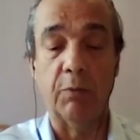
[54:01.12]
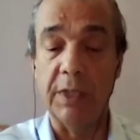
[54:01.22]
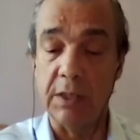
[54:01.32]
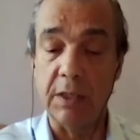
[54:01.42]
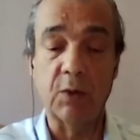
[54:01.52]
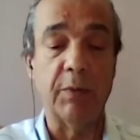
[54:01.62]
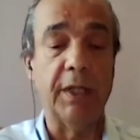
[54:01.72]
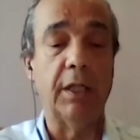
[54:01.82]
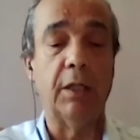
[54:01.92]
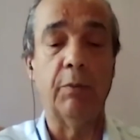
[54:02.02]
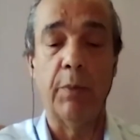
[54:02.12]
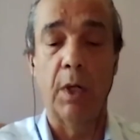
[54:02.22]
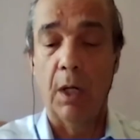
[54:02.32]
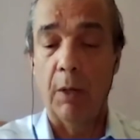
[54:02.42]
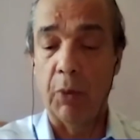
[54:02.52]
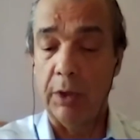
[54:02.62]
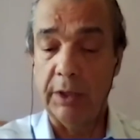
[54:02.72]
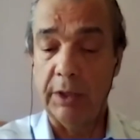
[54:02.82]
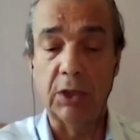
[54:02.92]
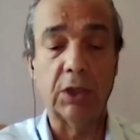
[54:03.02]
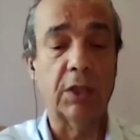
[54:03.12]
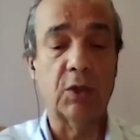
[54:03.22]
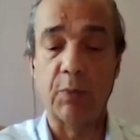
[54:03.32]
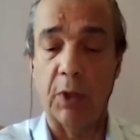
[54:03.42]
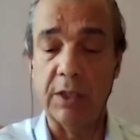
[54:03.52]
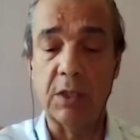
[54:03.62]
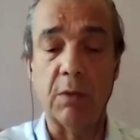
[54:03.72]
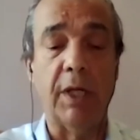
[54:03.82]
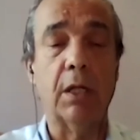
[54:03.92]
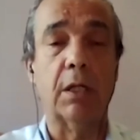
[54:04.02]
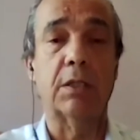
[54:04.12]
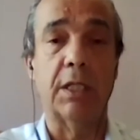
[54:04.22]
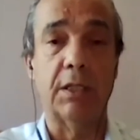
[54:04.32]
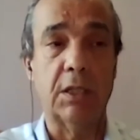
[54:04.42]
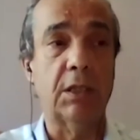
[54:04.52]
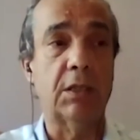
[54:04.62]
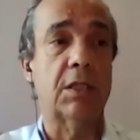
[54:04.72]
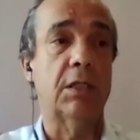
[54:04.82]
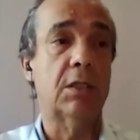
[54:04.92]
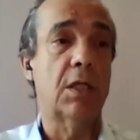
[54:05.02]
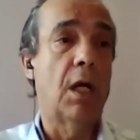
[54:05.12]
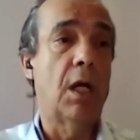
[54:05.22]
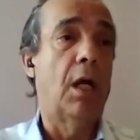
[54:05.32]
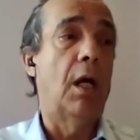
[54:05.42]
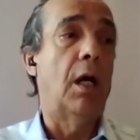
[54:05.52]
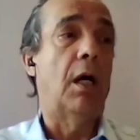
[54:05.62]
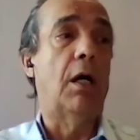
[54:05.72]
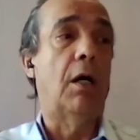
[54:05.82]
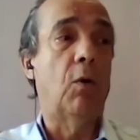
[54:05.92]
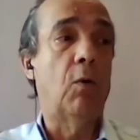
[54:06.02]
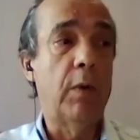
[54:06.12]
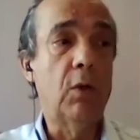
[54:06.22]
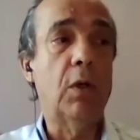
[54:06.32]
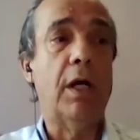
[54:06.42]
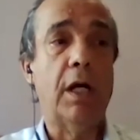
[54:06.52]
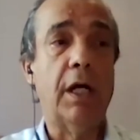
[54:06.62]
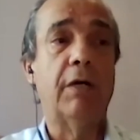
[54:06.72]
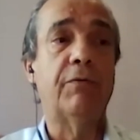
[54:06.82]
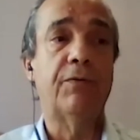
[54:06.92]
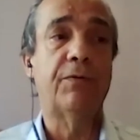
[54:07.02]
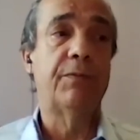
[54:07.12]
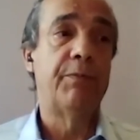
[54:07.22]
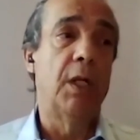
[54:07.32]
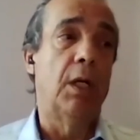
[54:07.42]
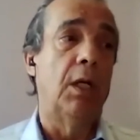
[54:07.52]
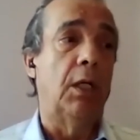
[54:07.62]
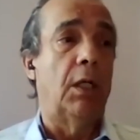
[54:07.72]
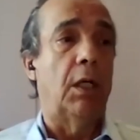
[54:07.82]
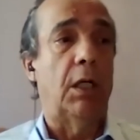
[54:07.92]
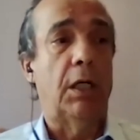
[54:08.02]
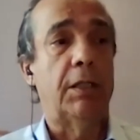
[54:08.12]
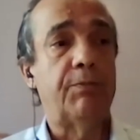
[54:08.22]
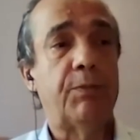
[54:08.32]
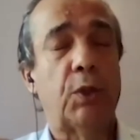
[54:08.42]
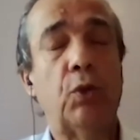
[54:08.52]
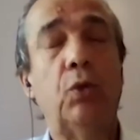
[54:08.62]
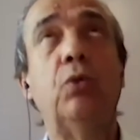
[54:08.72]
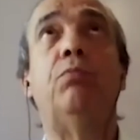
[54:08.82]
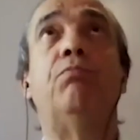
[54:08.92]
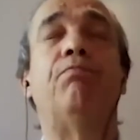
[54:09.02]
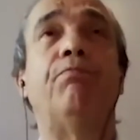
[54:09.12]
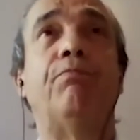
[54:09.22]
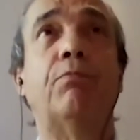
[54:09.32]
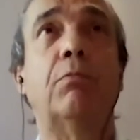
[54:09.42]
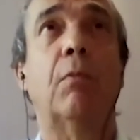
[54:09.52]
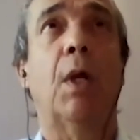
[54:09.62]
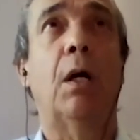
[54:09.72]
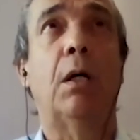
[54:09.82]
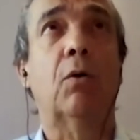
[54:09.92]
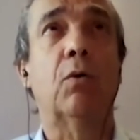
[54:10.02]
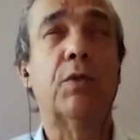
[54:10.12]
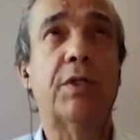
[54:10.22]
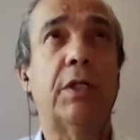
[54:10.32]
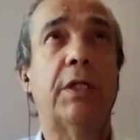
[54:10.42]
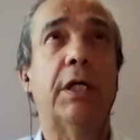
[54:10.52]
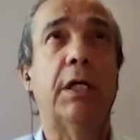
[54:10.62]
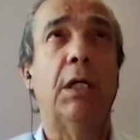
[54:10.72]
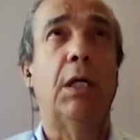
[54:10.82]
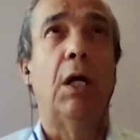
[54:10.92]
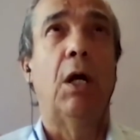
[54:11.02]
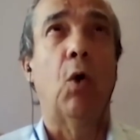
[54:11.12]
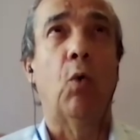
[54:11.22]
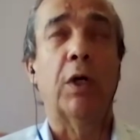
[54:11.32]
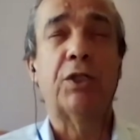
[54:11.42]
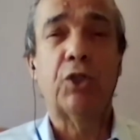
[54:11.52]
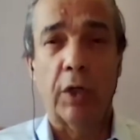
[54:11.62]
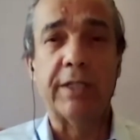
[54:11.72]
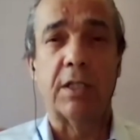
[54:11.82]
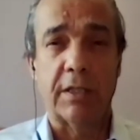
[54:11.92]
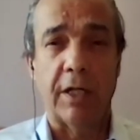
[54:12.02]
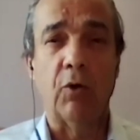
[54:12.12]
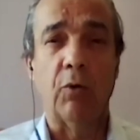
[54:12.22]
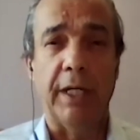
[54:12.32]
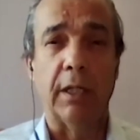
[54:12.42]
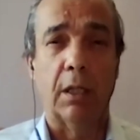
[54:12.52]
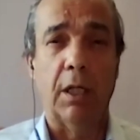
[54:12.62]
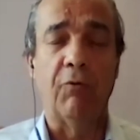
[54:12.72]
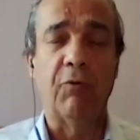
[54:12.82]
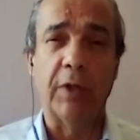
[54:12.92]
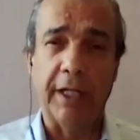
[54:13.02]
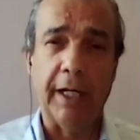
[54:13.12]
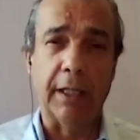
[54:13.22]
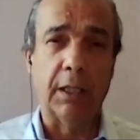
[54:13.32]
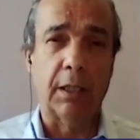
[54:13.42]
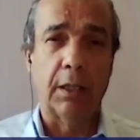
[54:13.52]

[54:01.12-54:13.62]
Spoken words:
businessmen, politicians, policymakers, and citizens will have to consider what choices they will make. And for that,